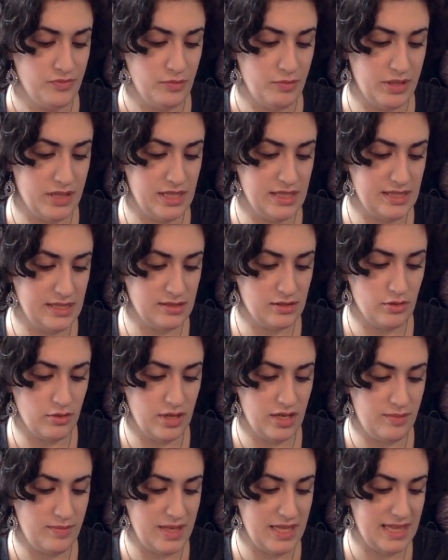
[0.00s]
But this is
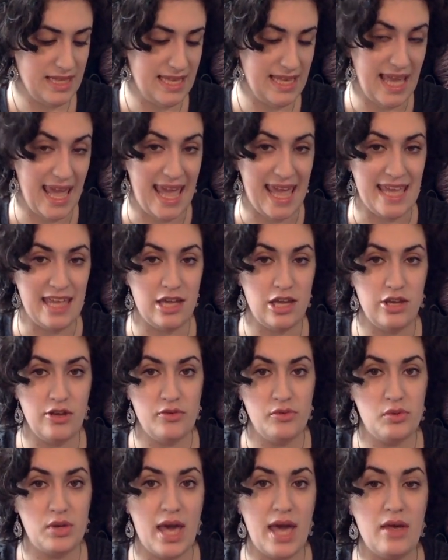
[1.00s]
going to be the A
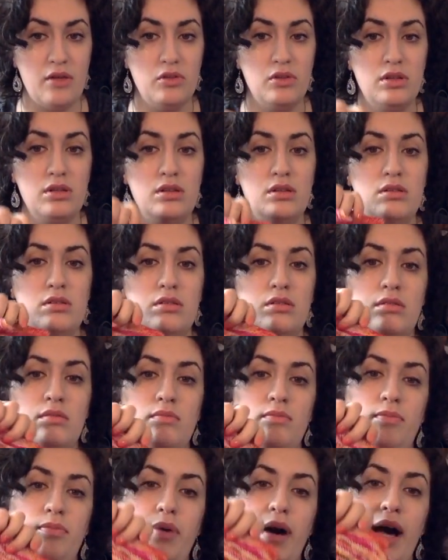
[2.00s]
Q Cowl
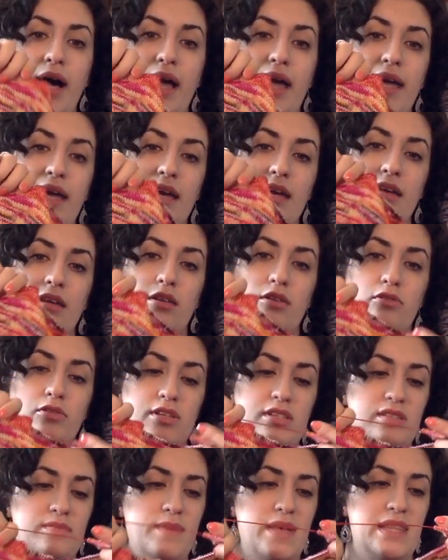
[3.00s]
by Hillary
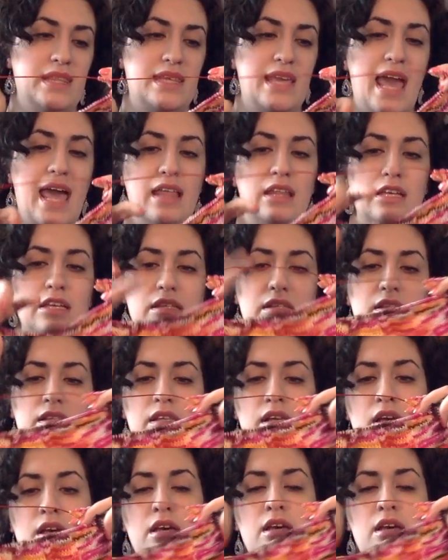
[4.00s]
Smith Callis.